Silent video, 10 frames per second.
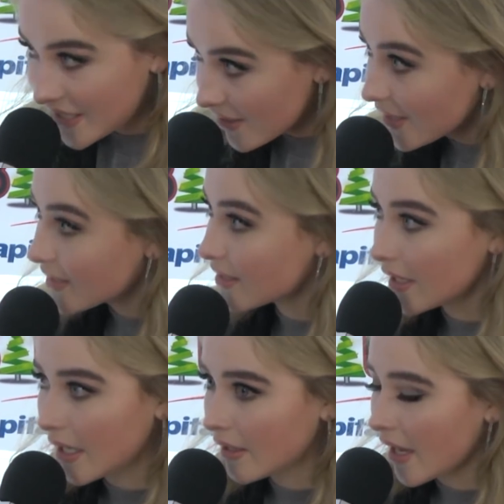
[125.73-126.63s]

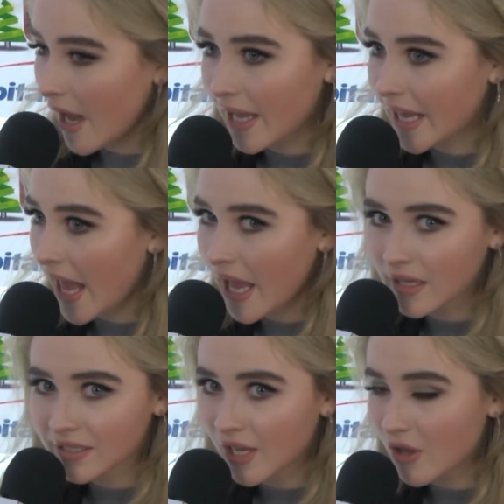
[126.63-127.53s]
Seriously, I
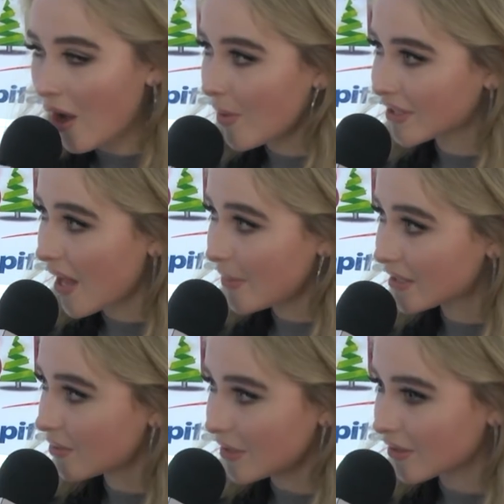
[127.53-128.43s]
can't tell you how much that
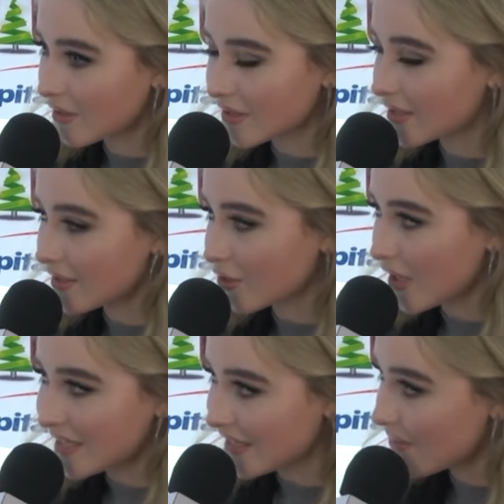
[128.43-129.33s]
means to me. So this is
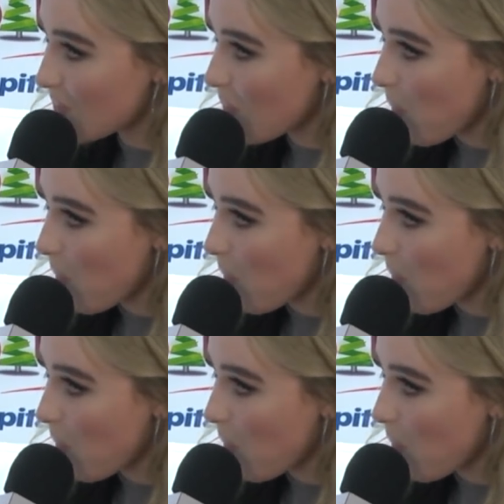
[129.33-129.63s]
crazy.